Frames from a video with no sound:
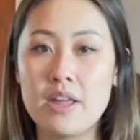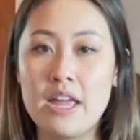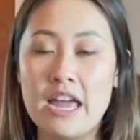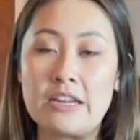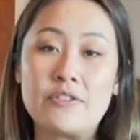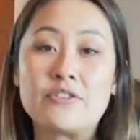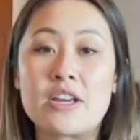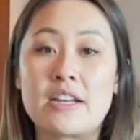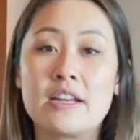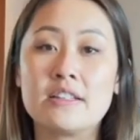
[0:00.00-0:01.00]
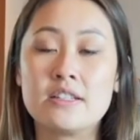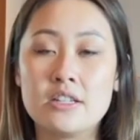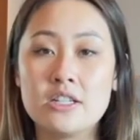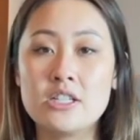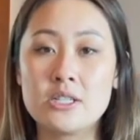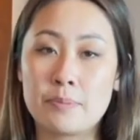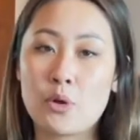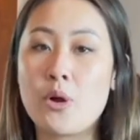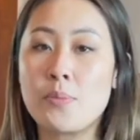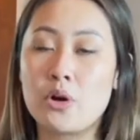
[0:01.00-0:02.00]
And if you've done a
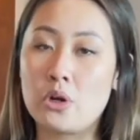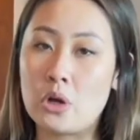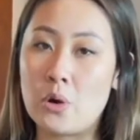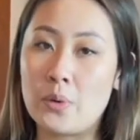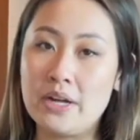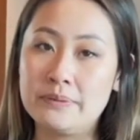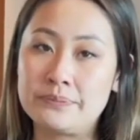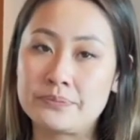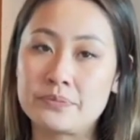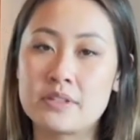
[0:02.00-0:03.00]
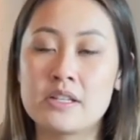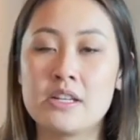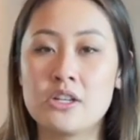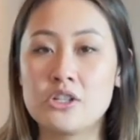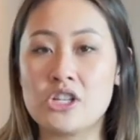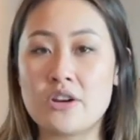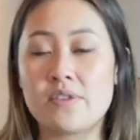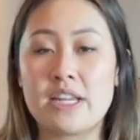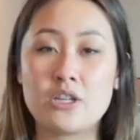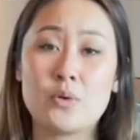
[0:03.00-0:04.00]
diploma or lower,
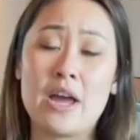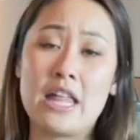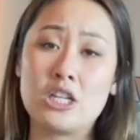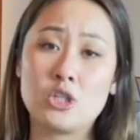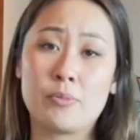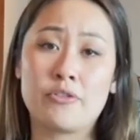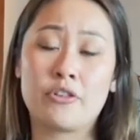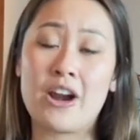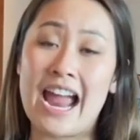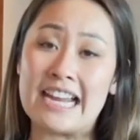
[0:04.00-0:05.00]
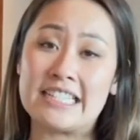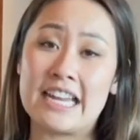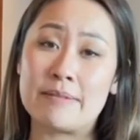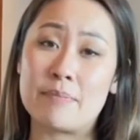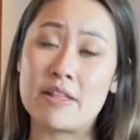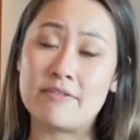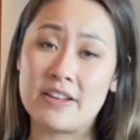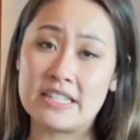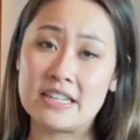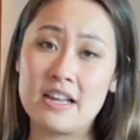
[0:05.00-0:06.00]
generally you are eligible for an 18-month
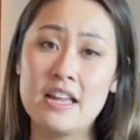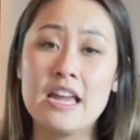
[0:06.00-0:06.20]
visa